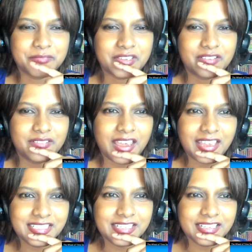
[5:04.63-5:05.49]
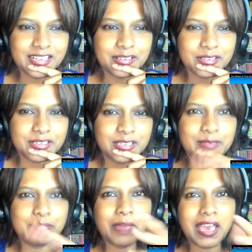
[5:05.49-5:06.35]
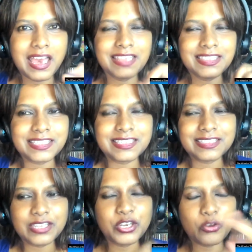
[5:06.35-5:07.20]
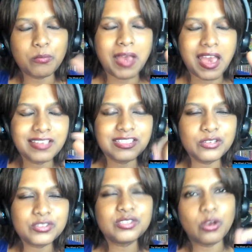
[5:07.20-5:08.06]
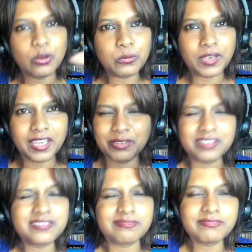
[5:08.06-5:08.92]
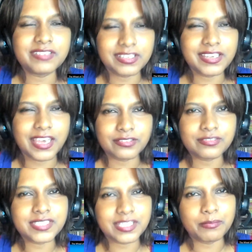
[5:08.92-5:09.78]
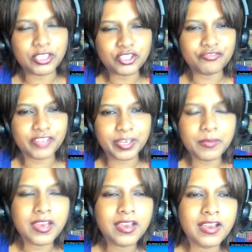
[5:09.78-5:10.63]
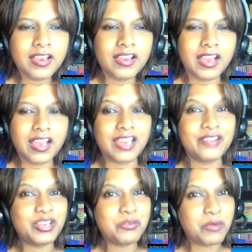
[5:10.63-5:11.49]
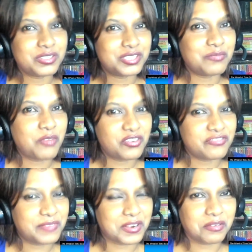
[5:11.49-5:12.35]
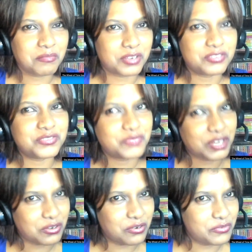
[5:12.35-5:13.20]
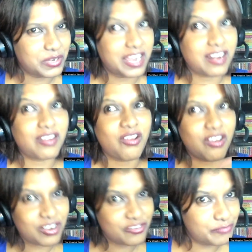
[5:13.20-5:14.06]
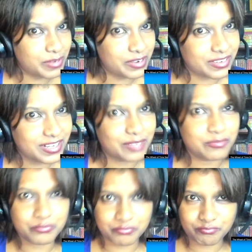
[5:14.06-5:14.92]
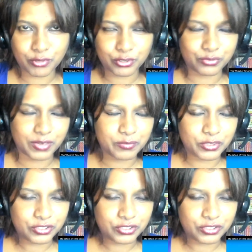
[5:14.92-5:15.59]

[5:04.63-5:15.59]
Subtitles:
Rand here. The new Matt looks okay because we didn't get to see much of him. I really want to see more of Theron because we know we get a lot of Theron in book 2 and book